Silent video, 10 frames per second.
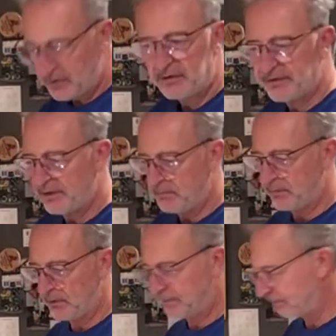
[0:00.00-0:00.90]
Real
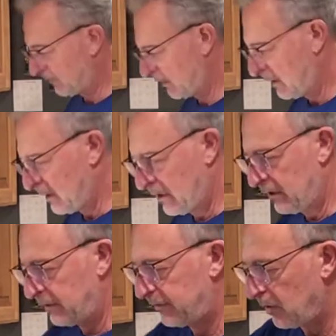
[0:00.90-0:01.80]
simple.
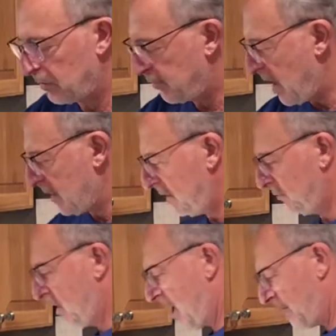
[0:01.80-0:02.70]
So the broccoli
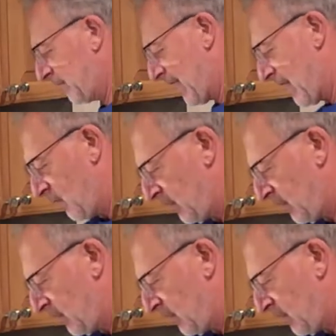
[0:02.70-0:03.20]
rabe now